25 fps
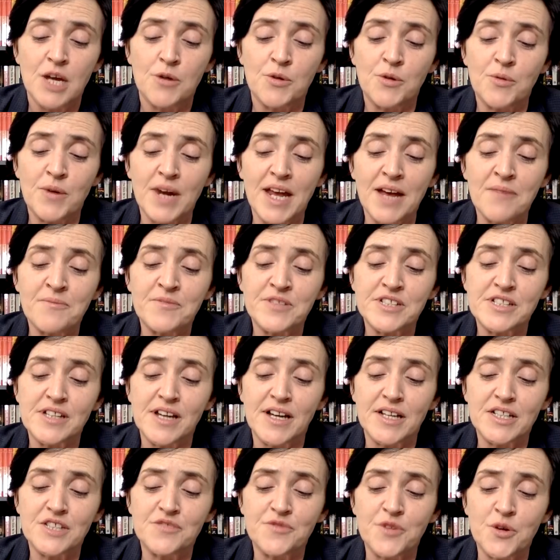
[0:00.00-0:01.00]
We will
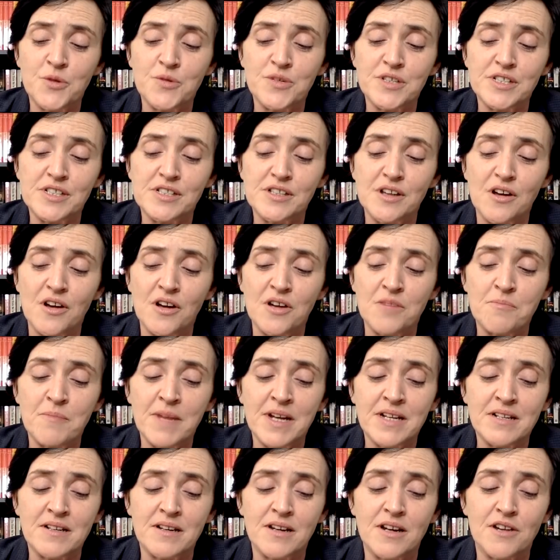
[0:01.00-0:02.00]
emphasise focus on
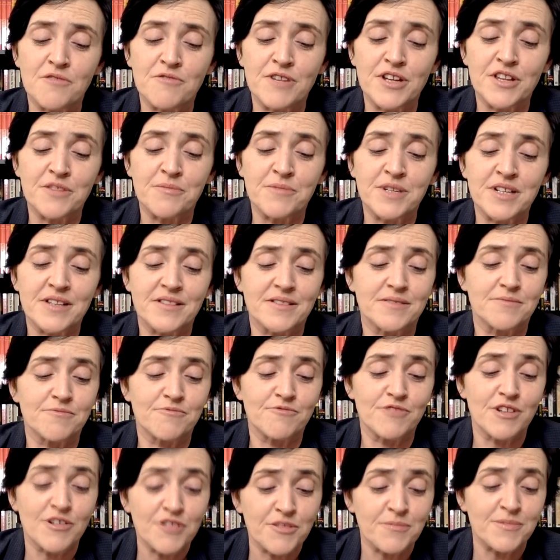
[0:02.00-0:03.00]
mental
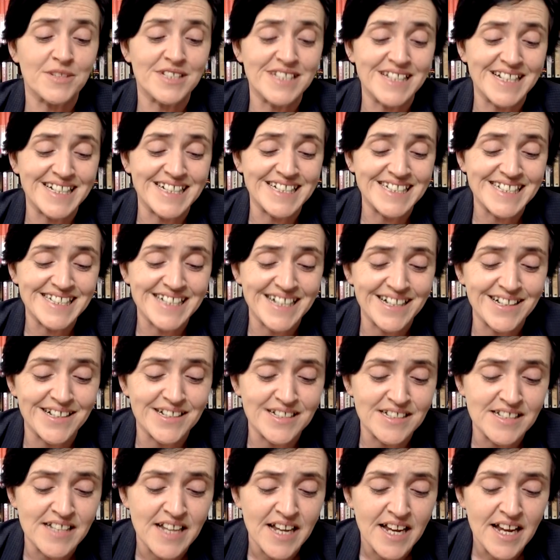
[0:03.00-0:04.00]
arithmetic
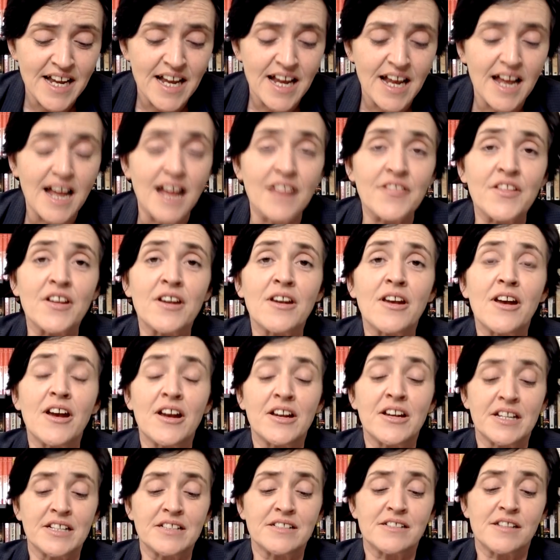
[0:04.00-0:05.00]
skills and the
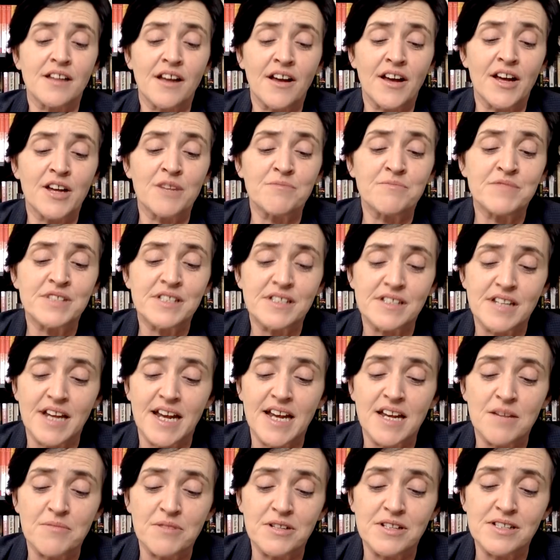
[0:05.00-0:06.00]
learning times
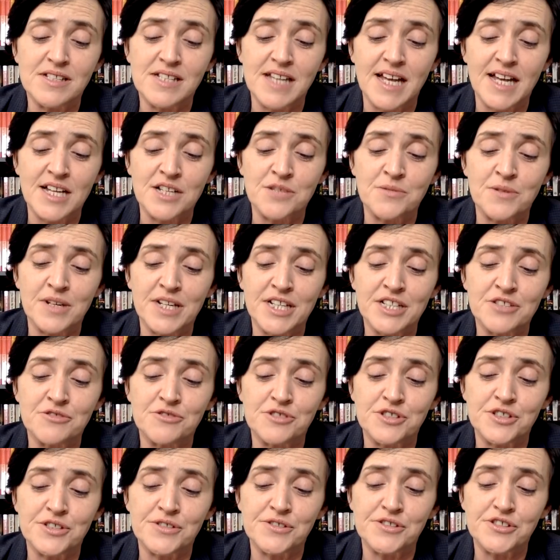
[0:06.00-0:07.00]
tables, and will
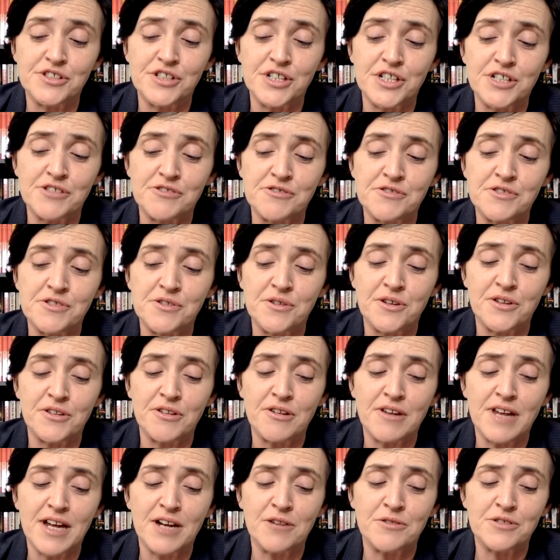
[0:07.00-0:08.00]
introduce children to
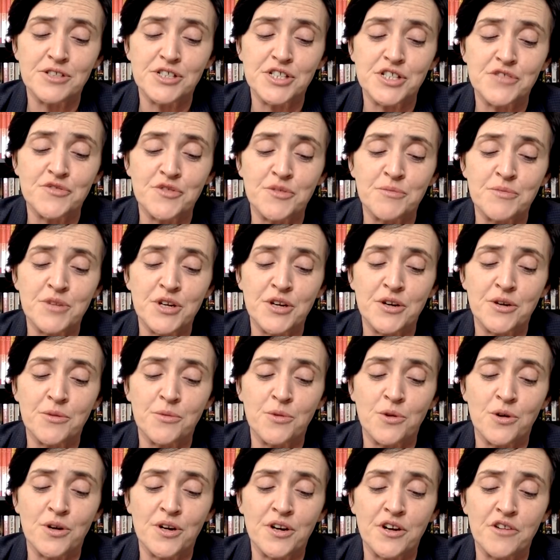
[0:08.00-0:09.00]
other languages from year
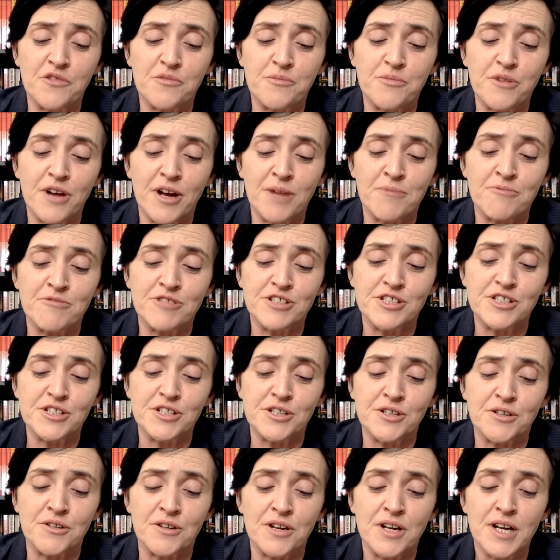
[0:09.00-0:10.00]
one of primary
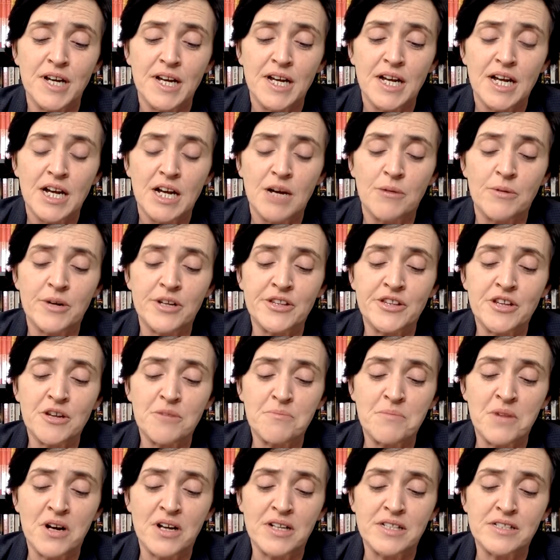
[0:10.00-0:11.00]
school when
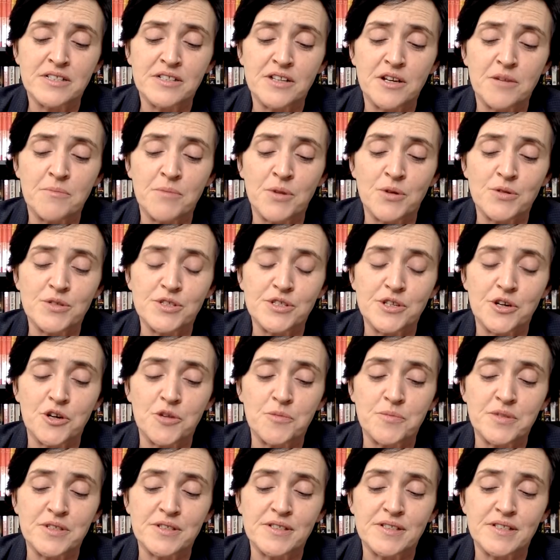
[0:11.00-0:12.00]
their minds are most
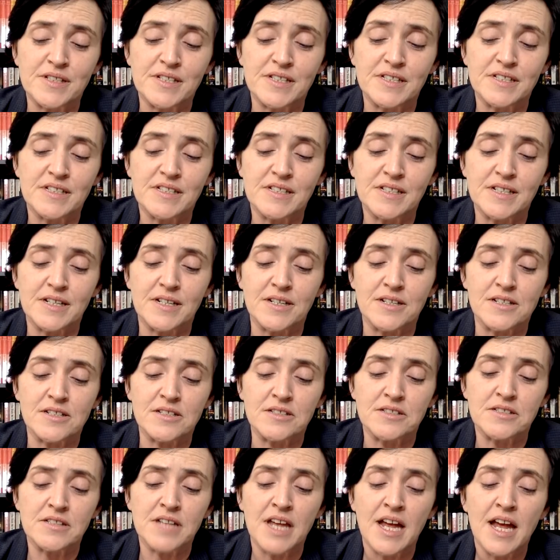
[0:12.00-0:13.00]
open to these
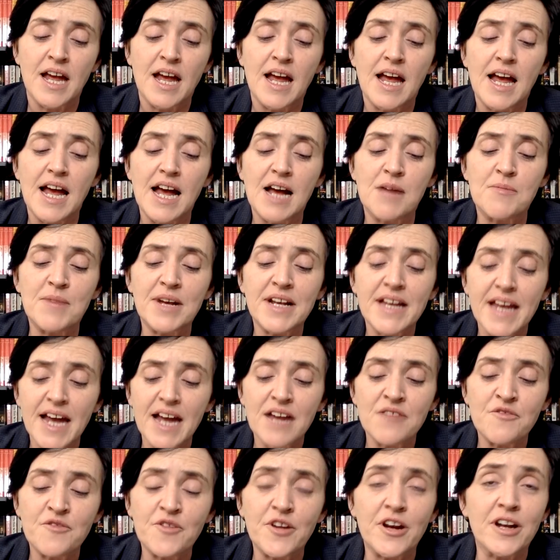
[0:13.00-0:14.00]
skills.
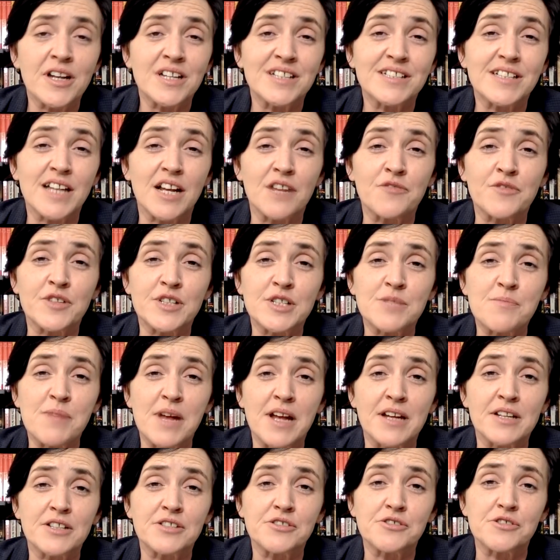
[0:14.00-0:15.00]
Again, fairly
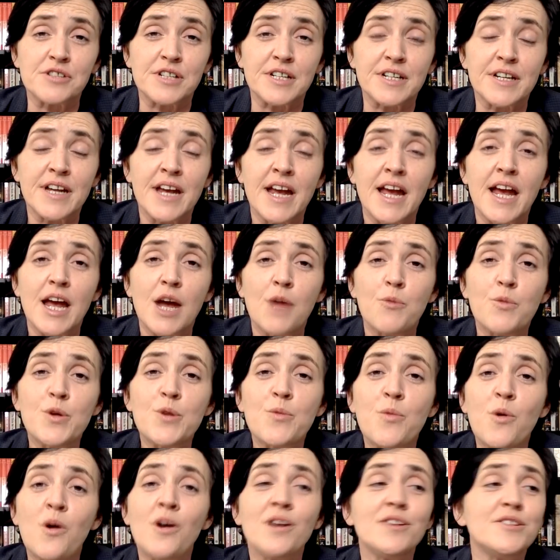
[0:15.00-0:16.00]
self-explanatory.
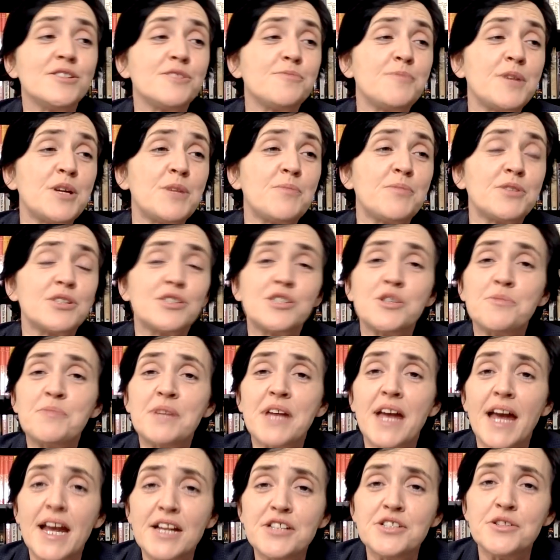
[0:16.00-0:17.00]
We want people to
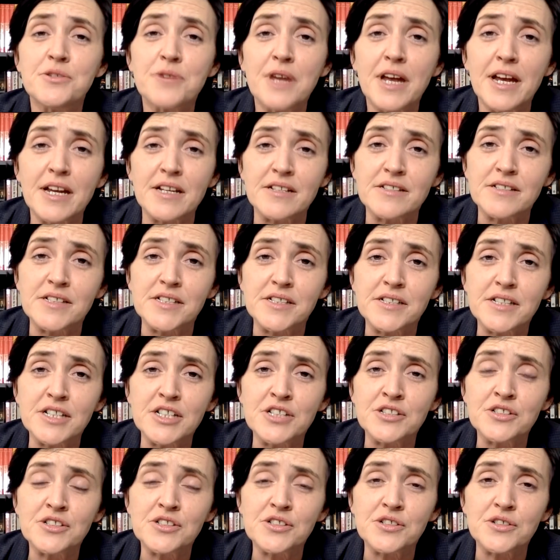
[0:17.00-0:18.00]
be educated
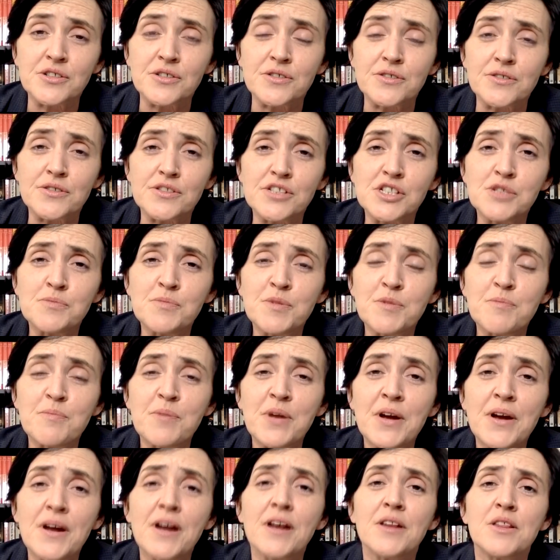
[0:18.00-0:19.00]
in schools, to
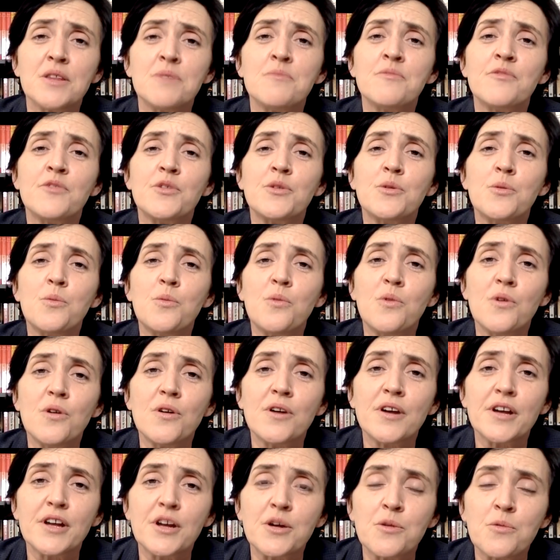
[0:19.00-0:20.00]
prepare them for the
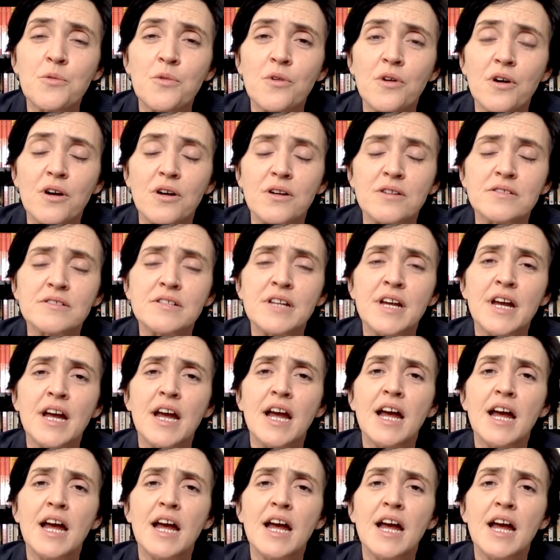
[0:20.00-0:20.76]
working world,